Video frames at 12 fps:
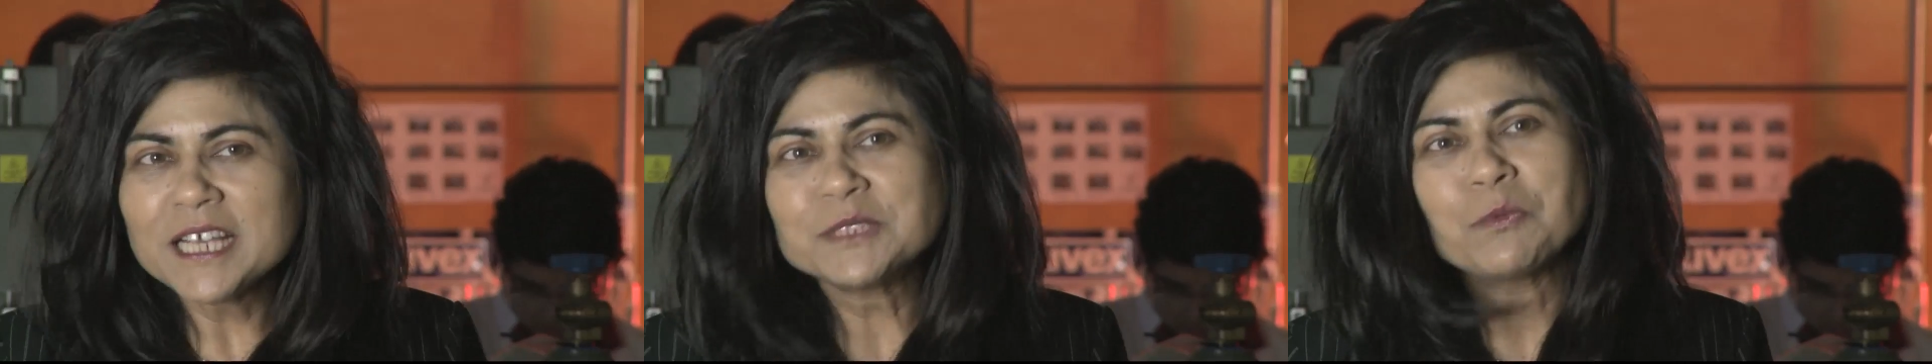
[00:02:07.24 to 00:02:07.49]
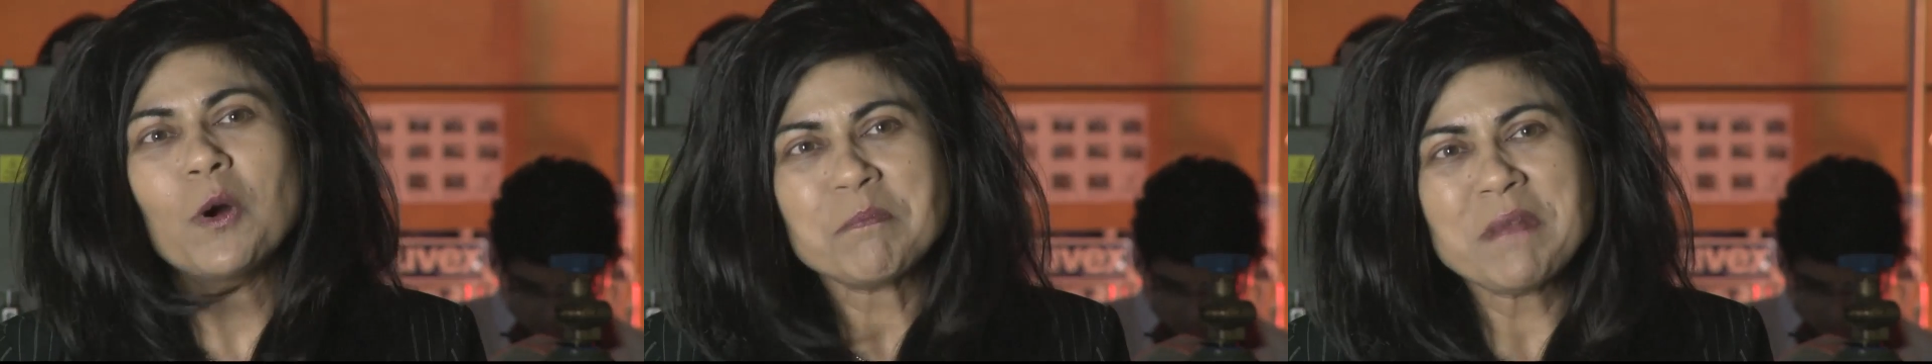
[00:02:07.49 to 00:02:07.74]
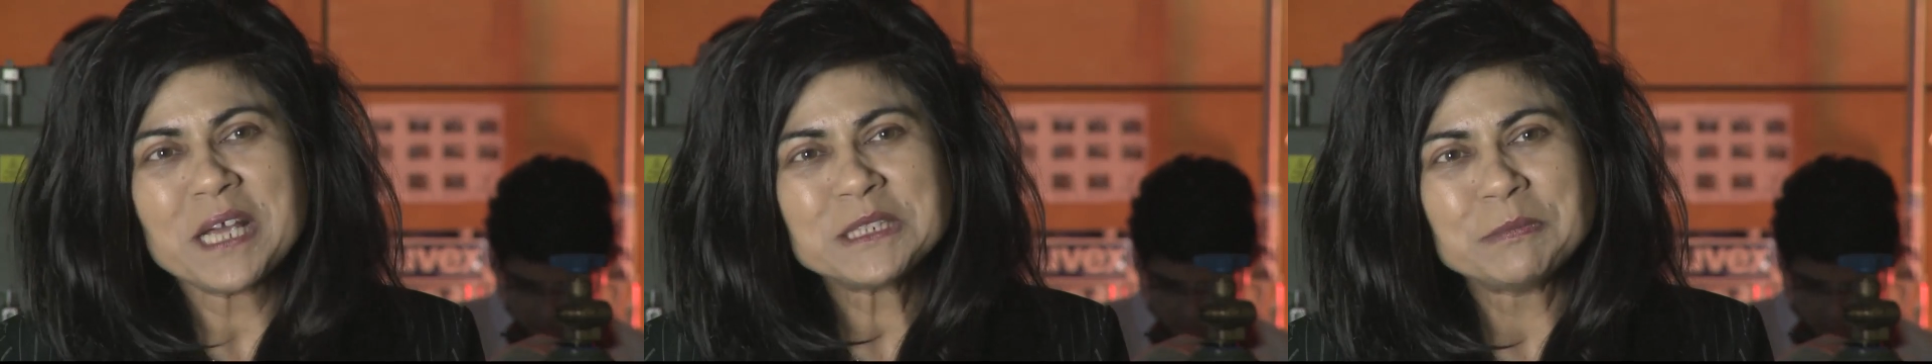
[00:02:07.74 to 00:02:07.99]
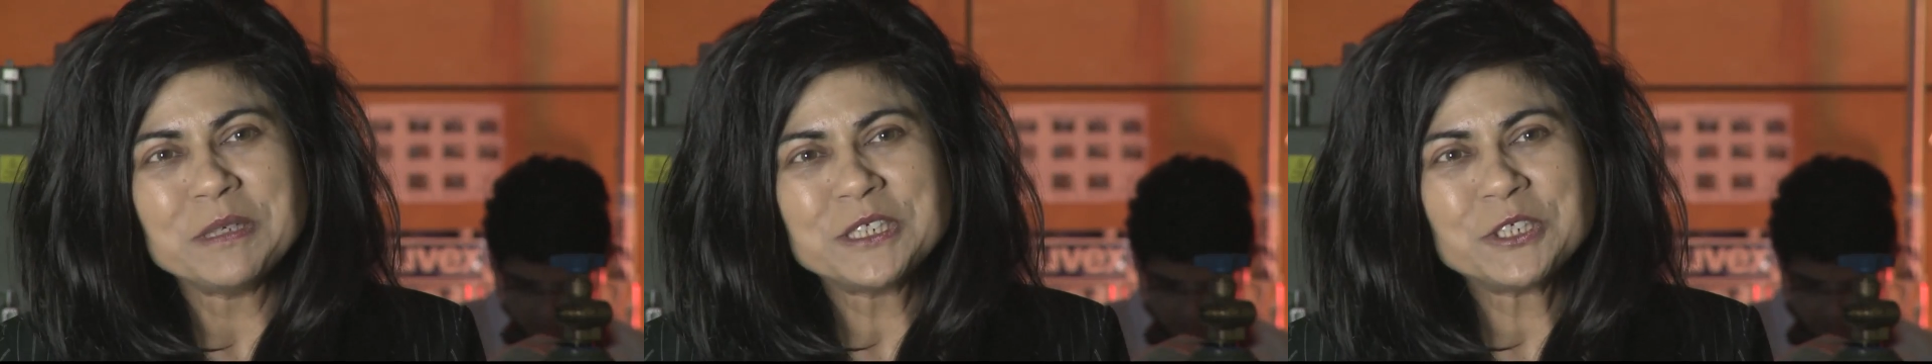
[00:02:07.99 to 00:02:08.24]
is what
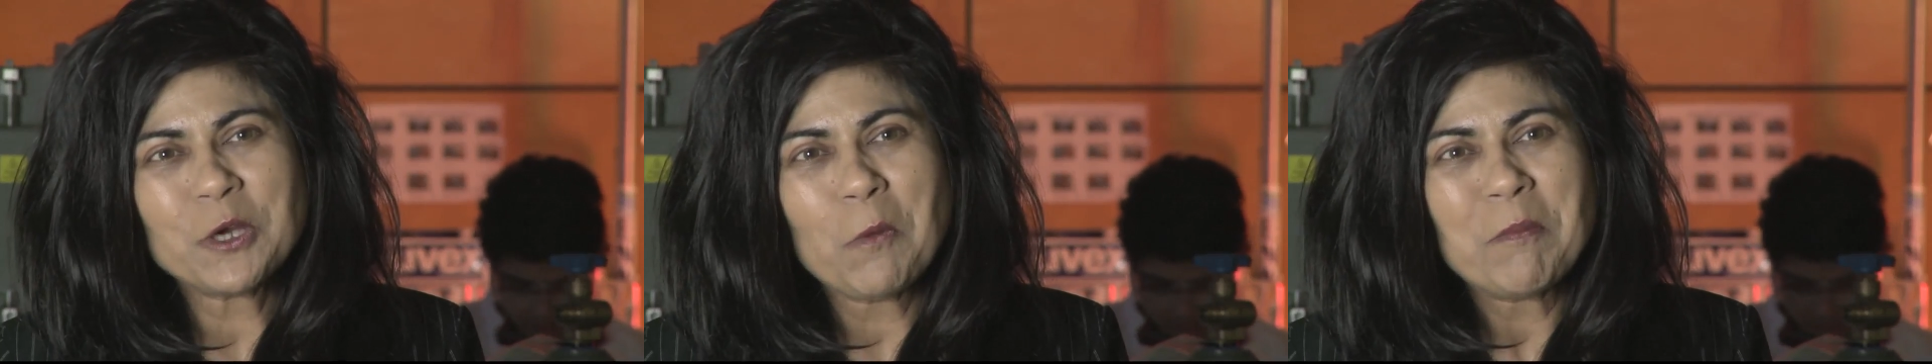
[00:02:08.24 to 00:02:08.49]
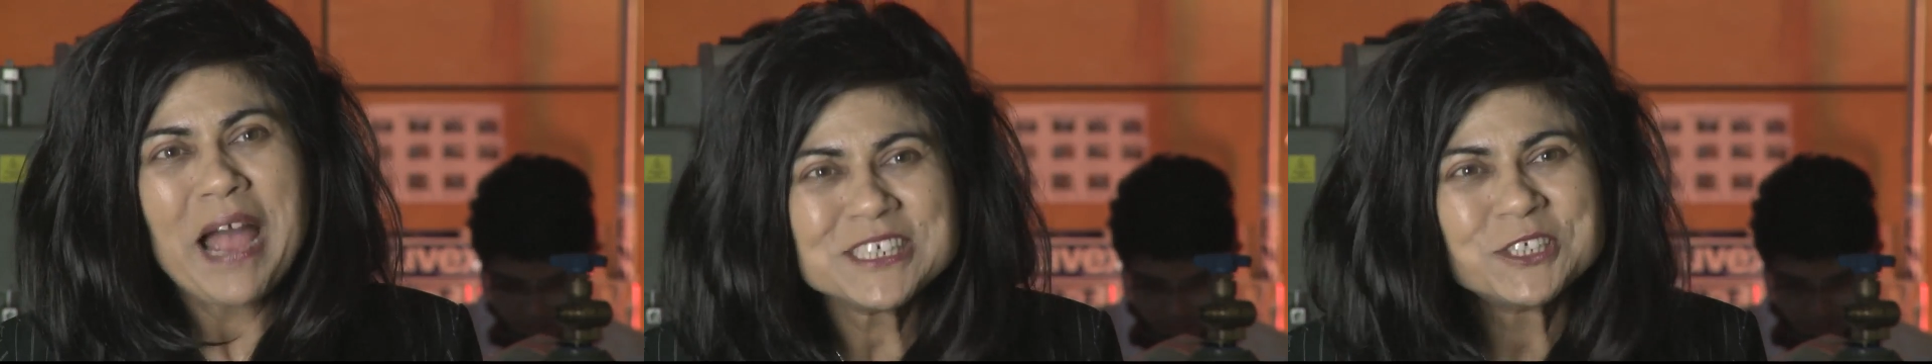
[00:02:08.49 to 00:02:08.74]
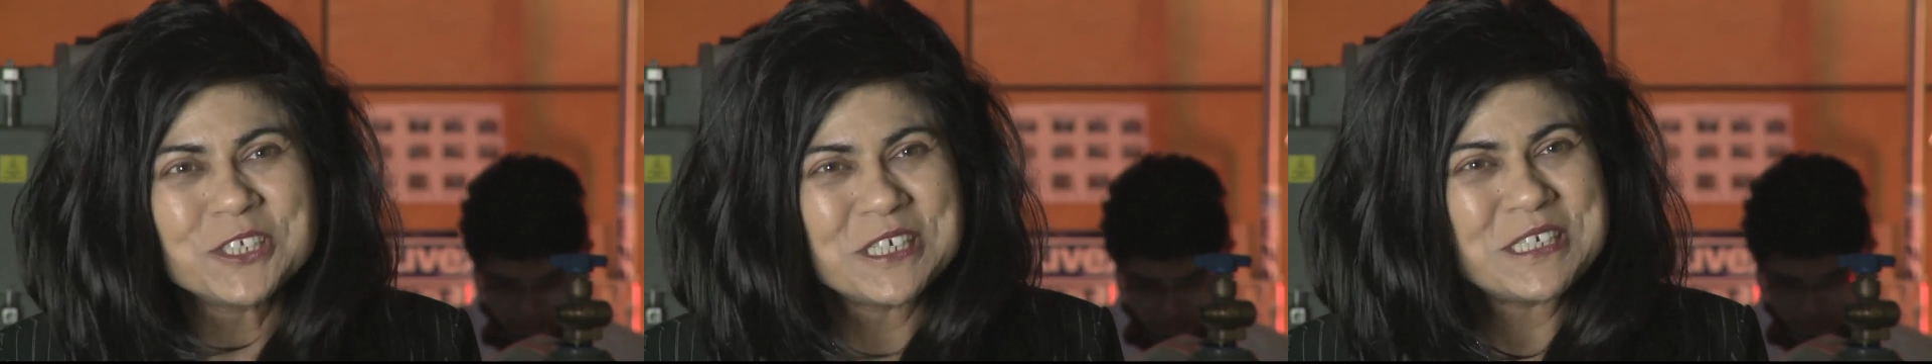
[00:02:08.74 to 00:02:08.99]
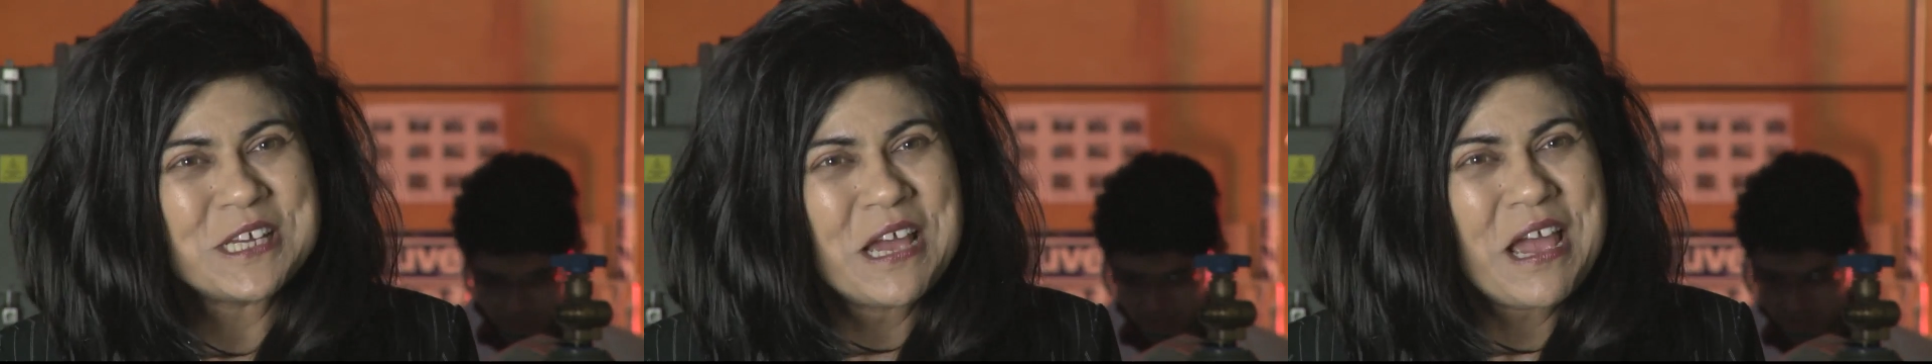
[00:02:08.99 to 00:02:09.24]
makes me so
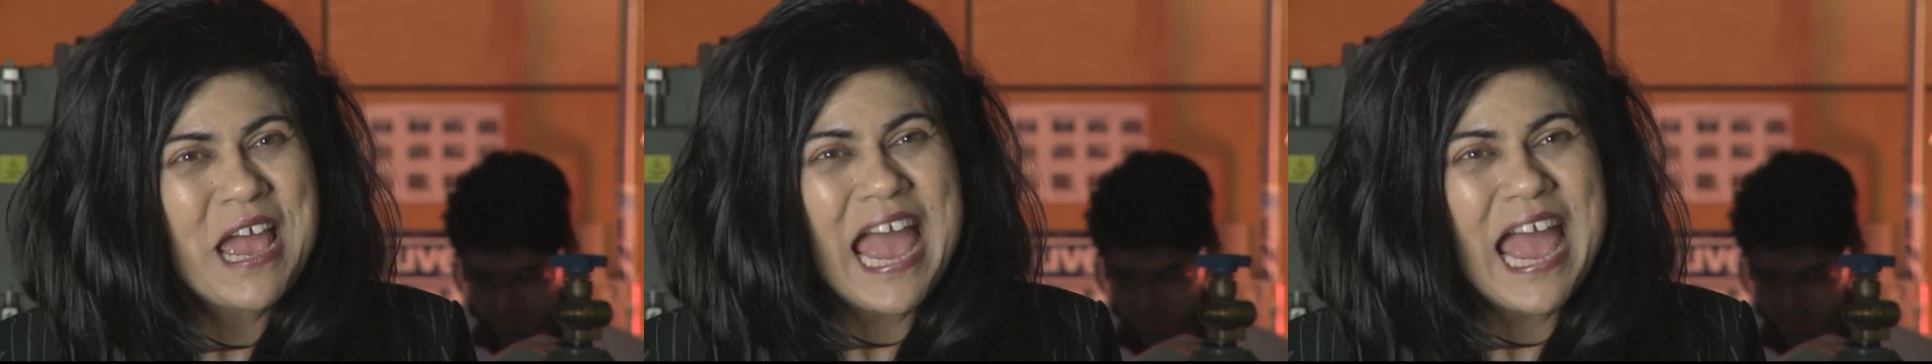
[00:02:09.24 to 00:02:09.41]
passionate